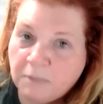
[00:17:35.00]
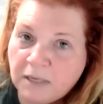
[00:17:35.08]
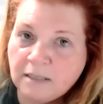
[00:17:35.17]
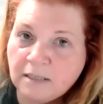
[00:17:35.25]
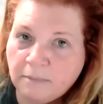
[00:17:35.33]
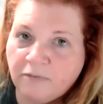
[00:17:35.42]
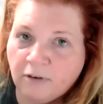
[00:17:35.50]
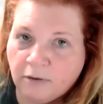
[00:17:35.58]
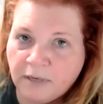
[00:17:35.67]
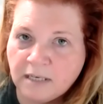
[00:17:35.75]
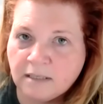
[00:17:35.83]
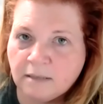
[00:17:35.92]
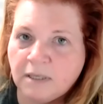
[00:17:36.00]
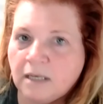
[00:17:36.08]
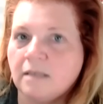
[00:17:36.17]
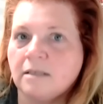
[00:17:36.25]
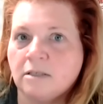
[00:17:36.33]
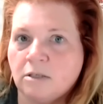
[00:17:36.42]
busy for a reason,
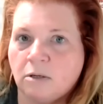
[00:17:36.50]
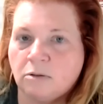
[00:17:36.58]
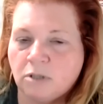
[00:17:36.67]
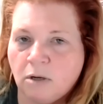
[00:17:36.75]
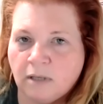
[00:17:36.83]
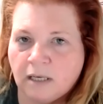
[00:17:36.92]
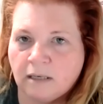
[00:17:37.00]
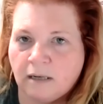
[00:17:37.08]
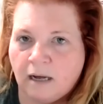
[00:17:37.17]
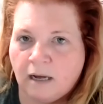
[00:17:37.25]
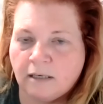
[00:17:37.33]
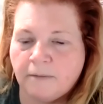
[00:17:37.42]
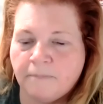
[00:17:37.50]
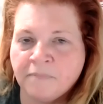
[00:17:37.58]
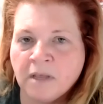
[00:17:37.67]
because there's no tolling on it.